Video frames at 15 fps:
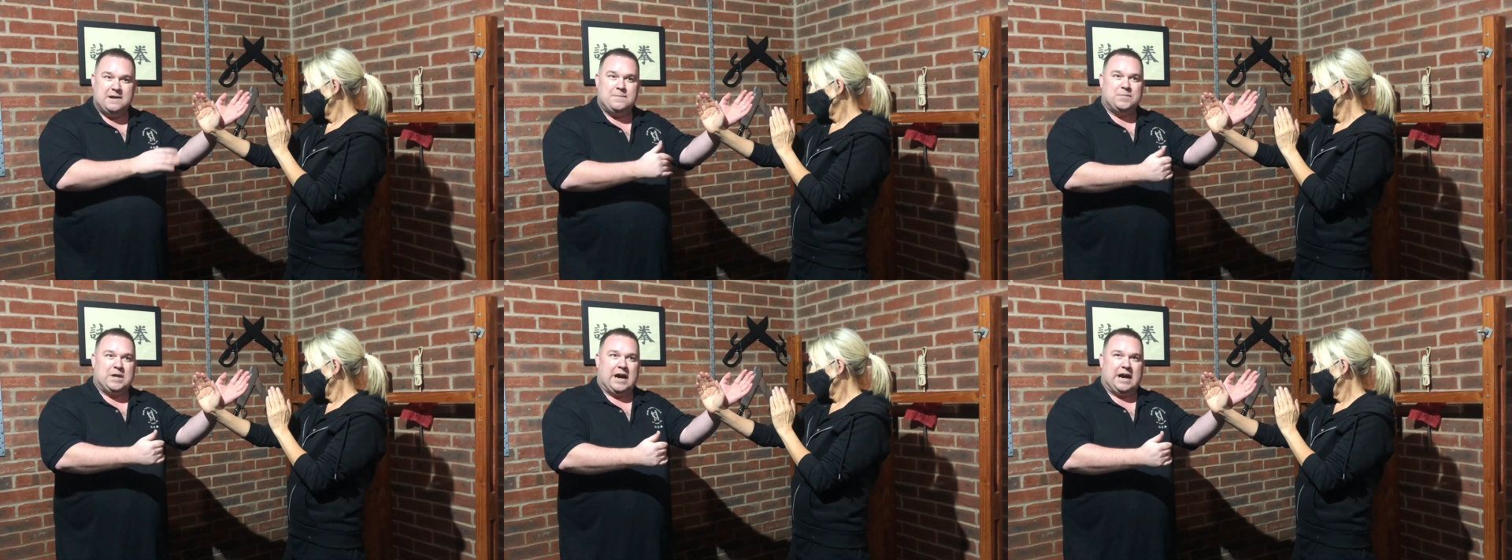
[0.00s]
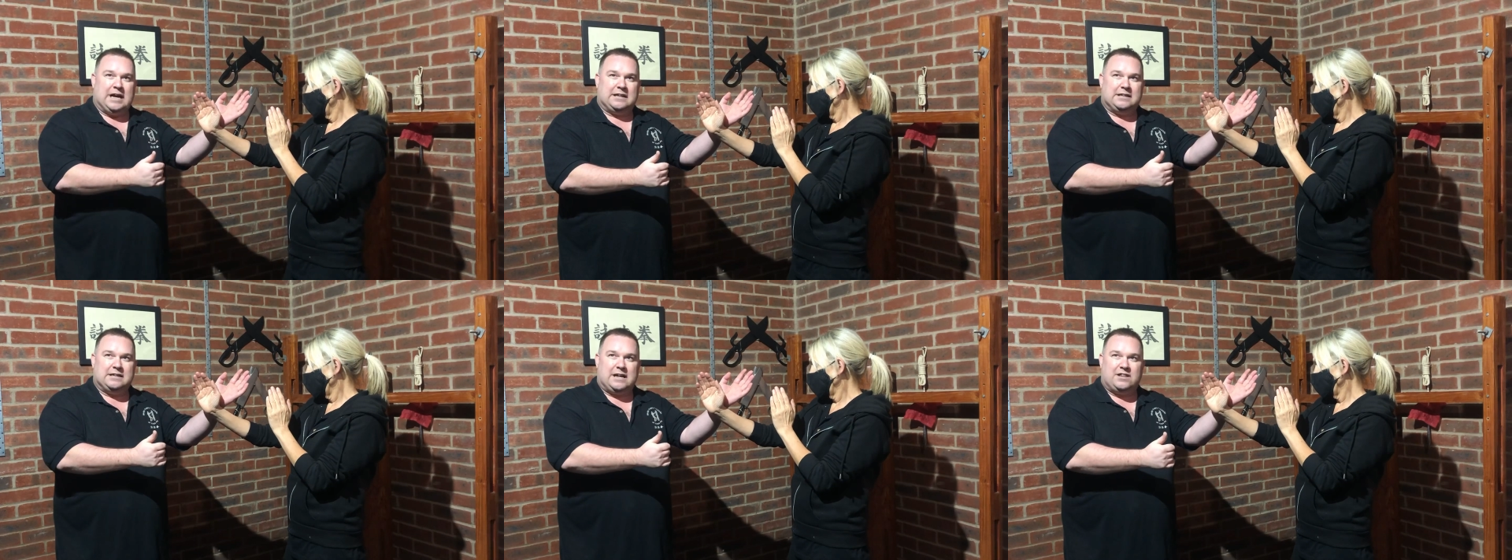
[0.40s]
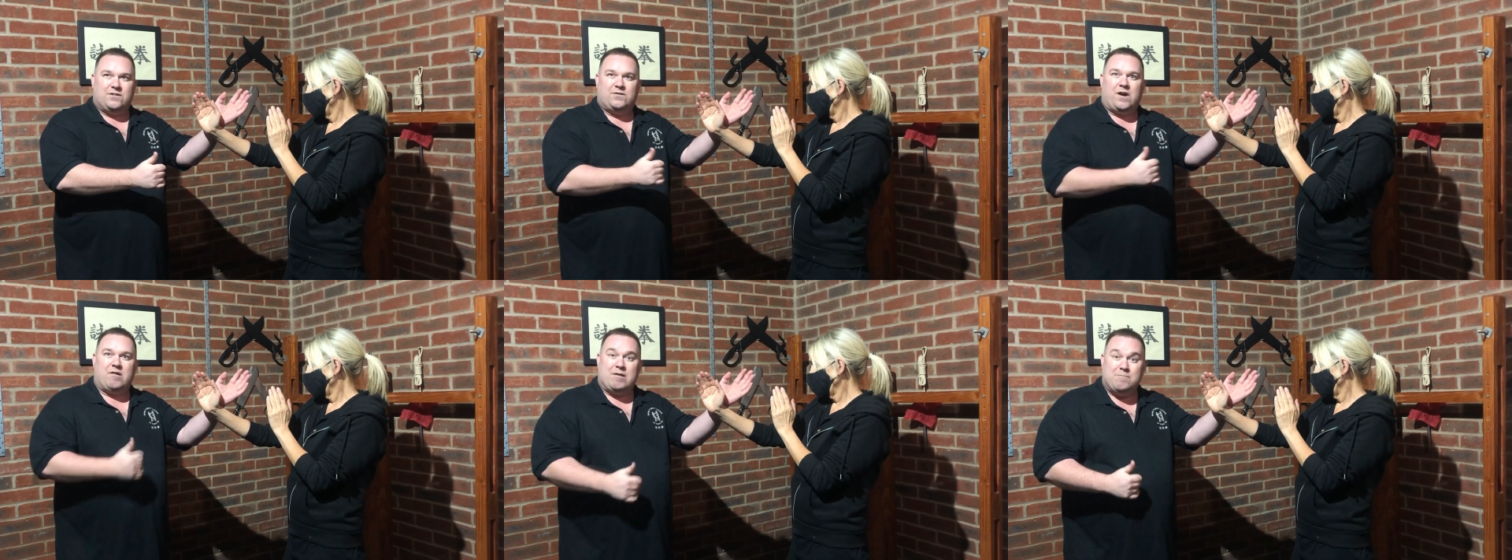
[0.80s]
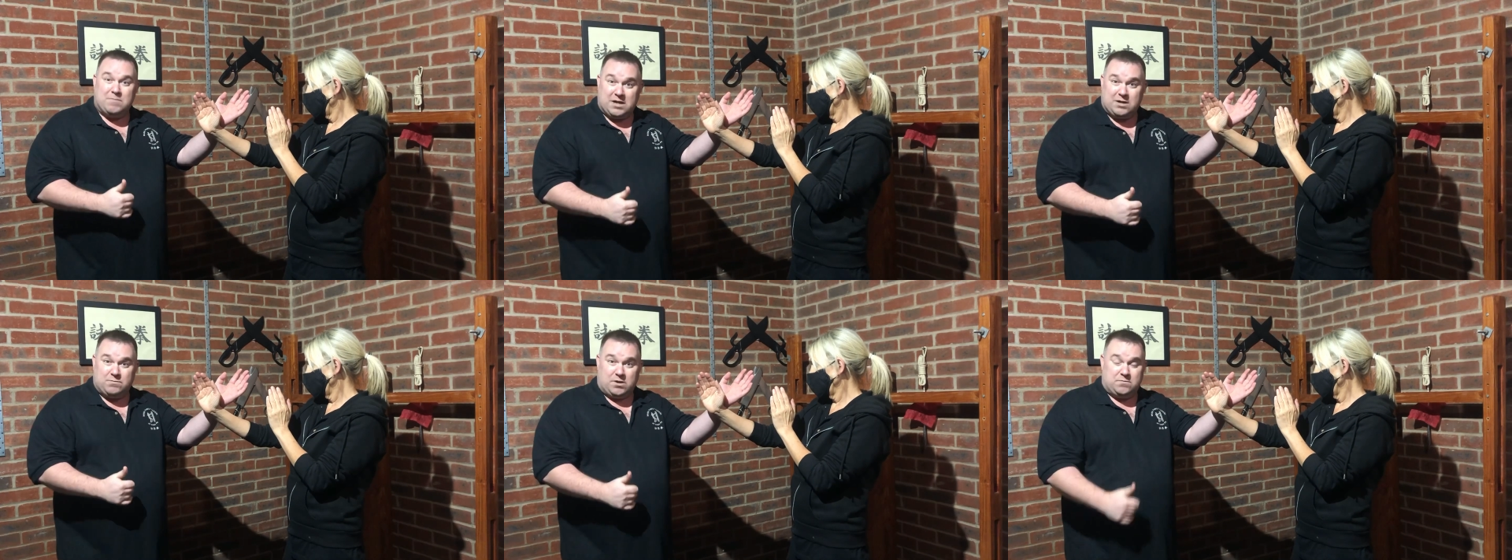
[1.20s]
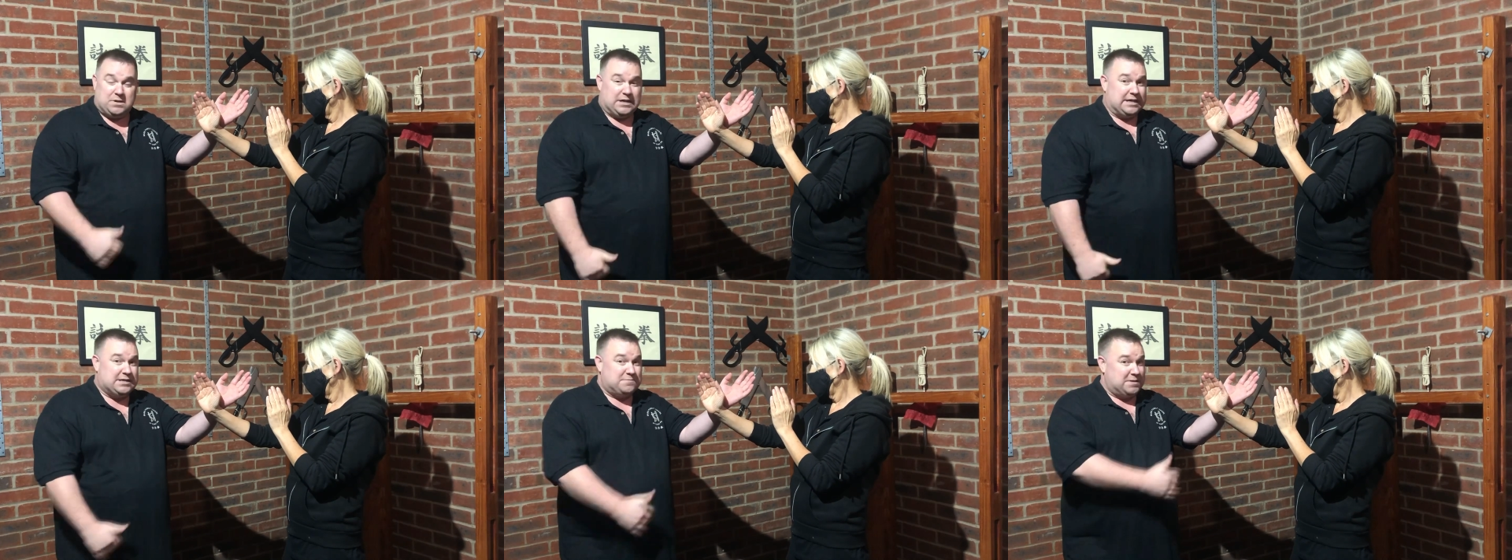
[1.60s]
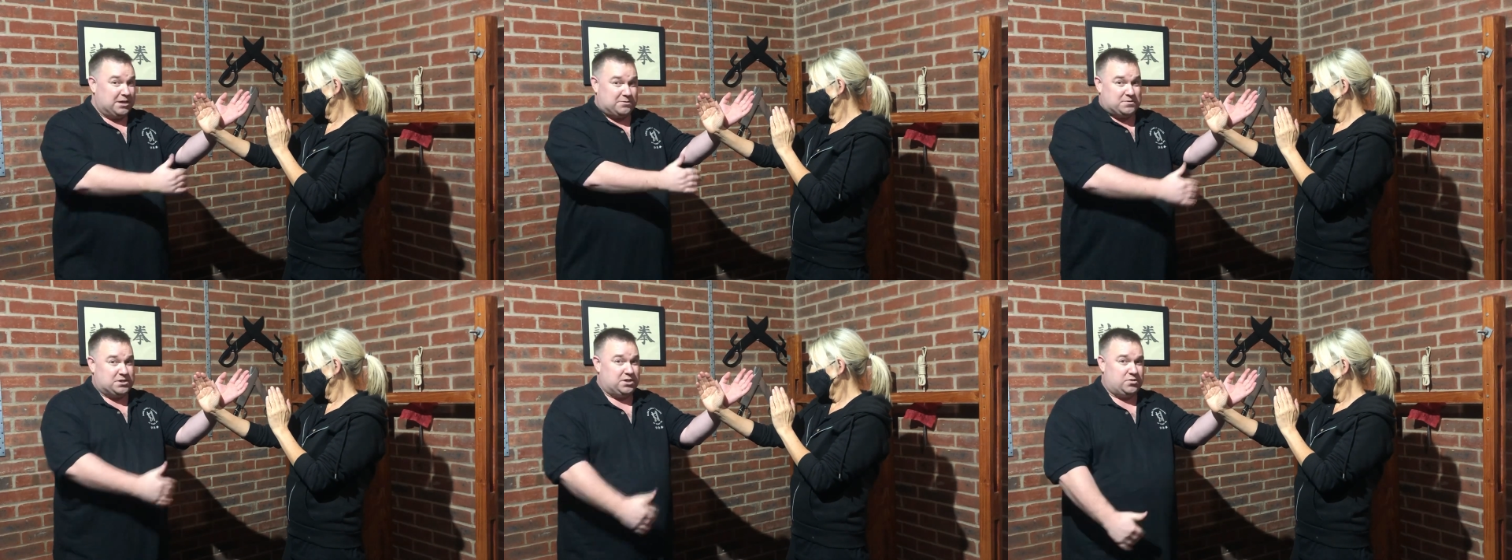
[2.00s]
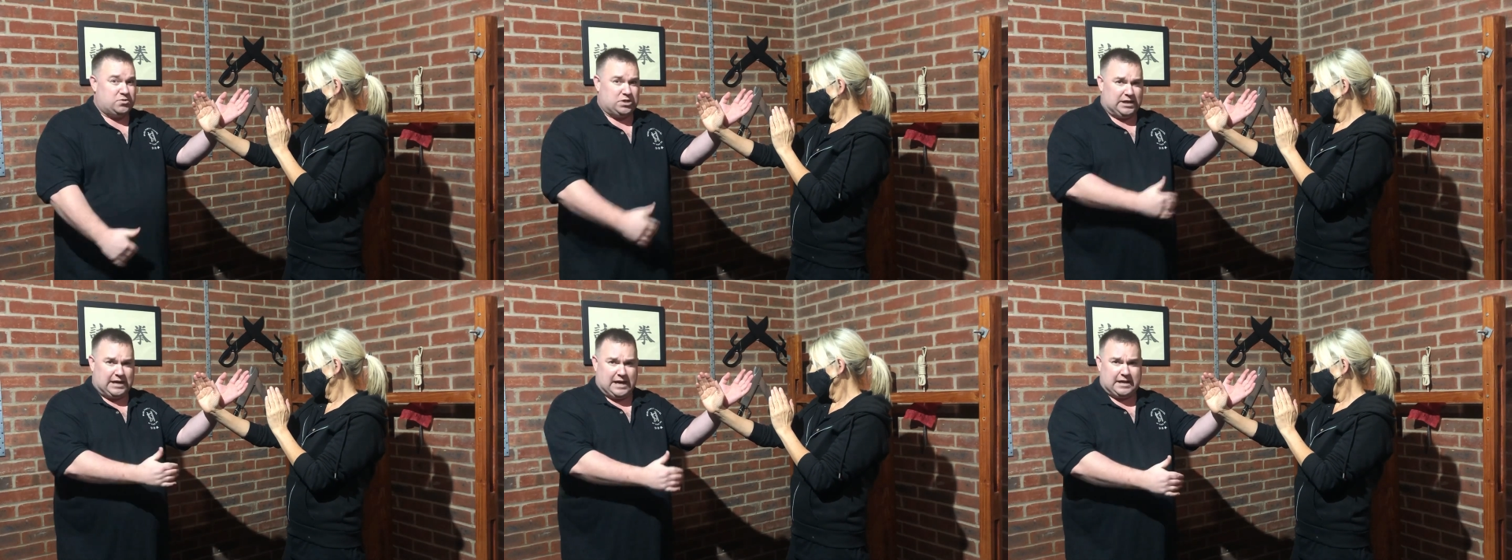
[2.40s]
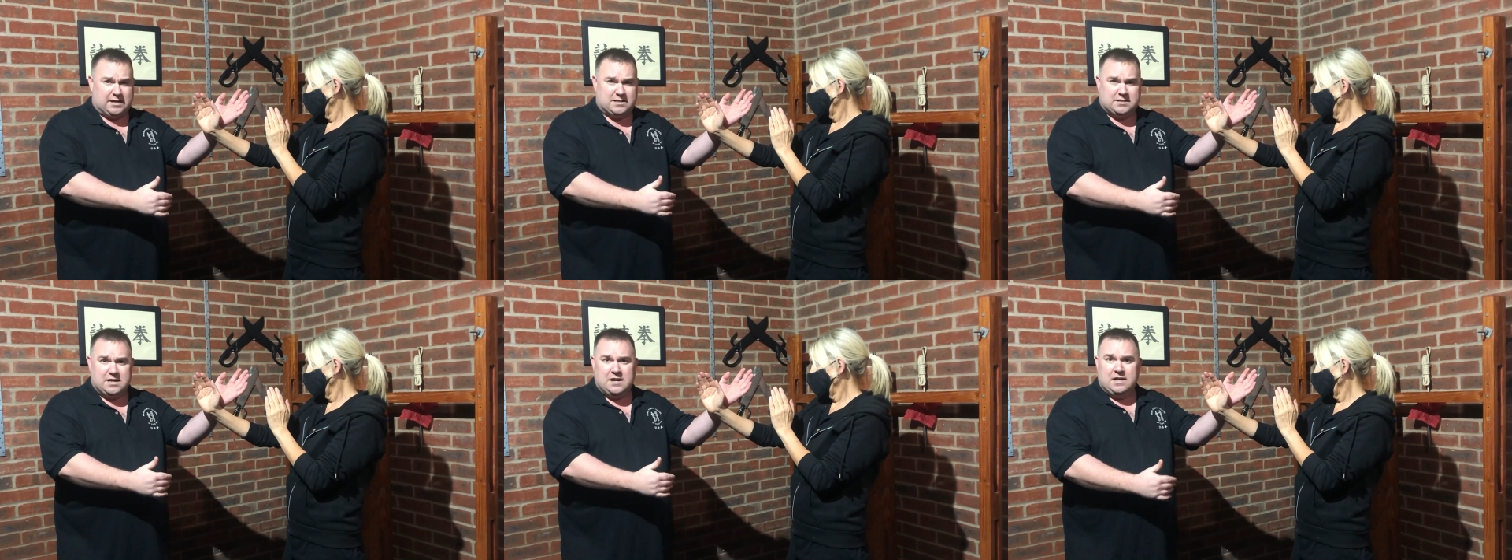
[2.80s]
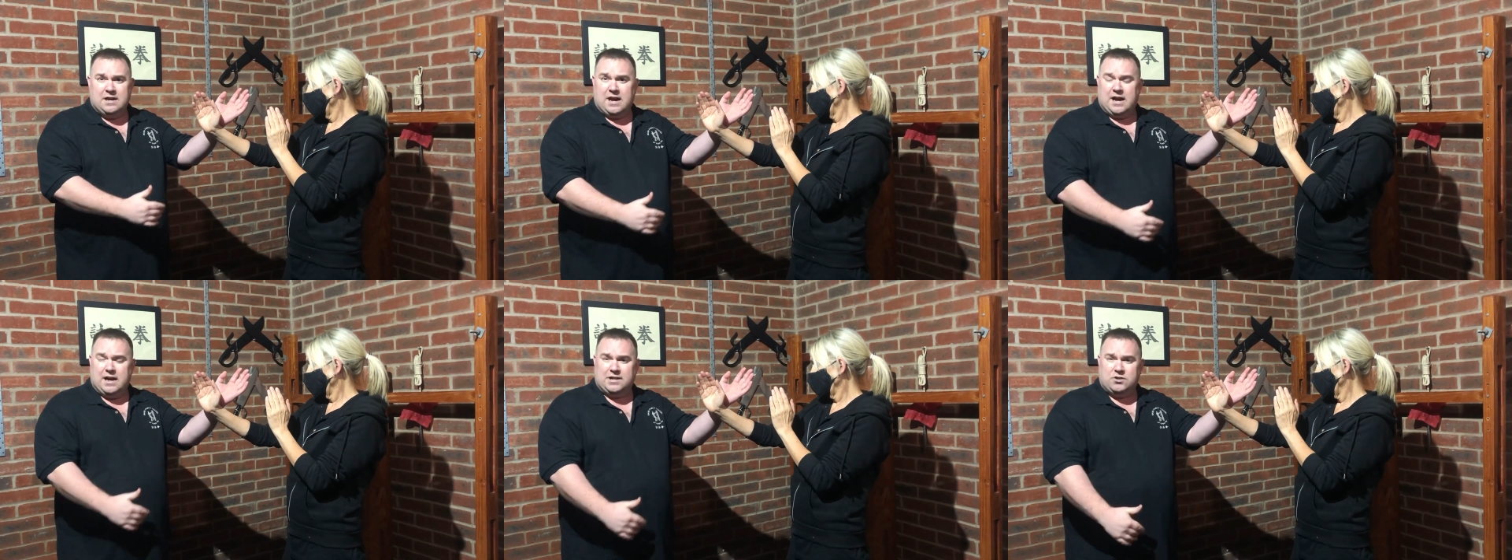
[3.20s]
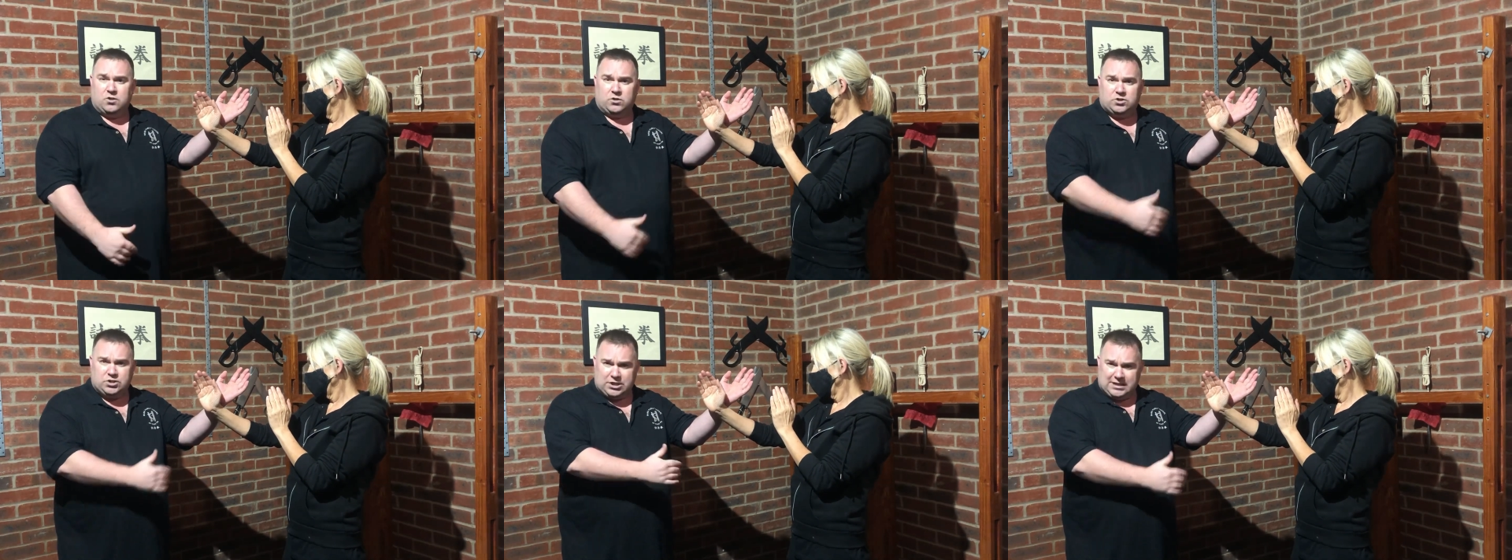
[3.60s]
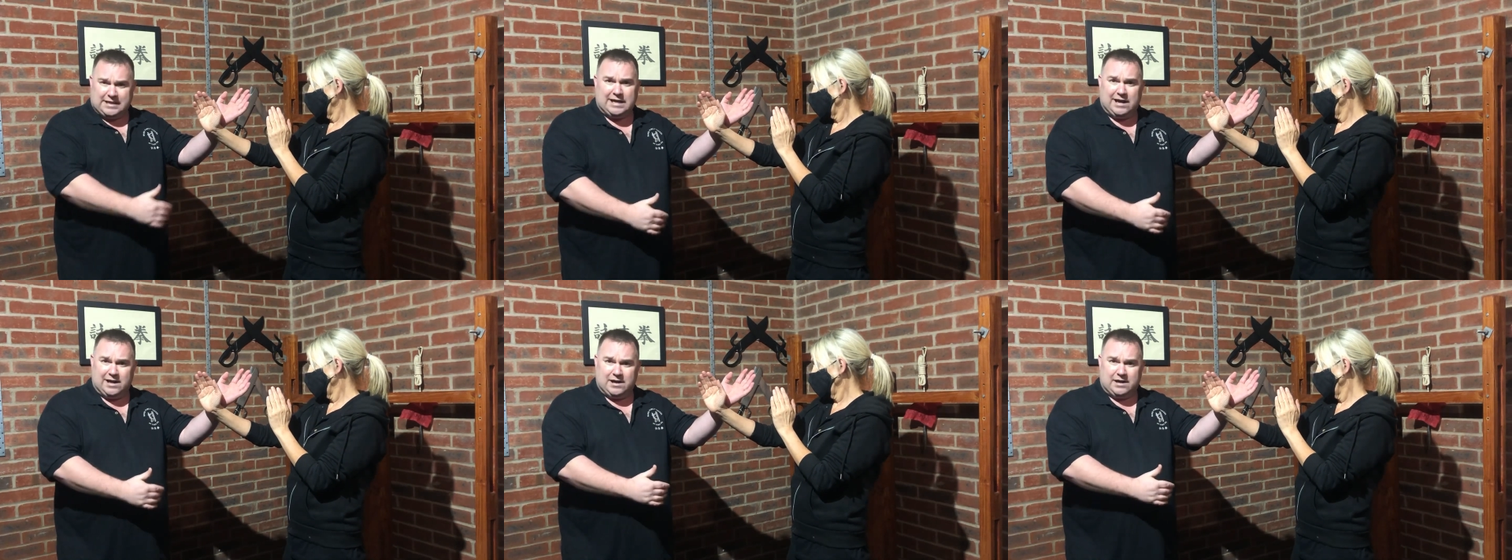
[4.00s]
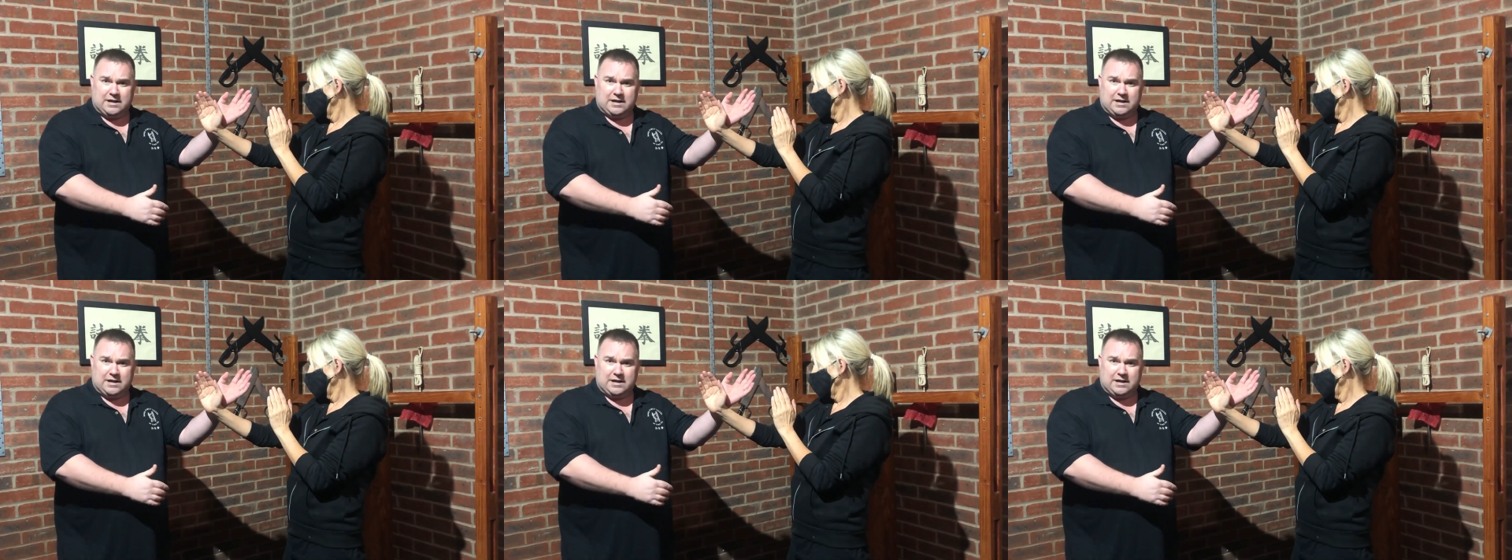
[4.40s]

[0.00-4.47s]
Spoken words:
and at the very minimum you need to be able to use your legs and your Chi Gurk.